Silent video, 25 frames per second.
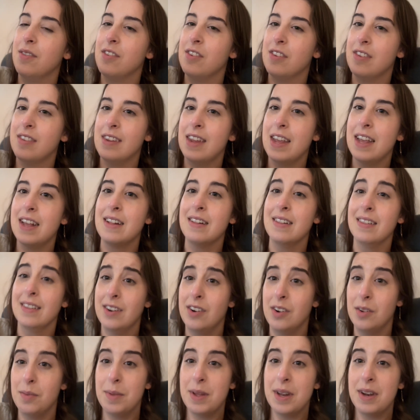Just take a
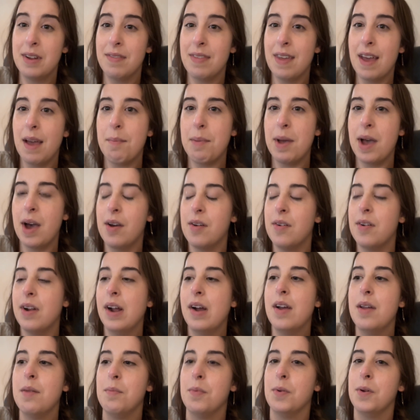little bit of that powder
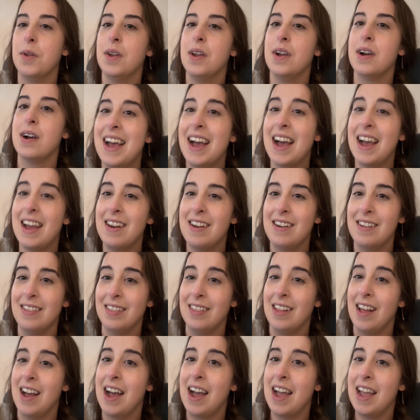out and put it on a
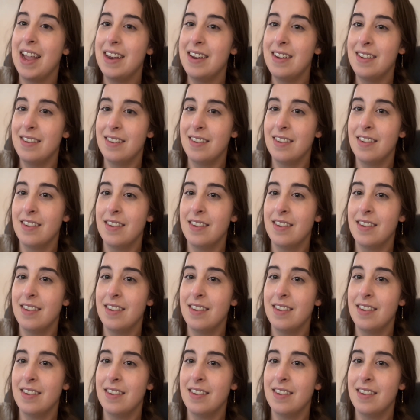line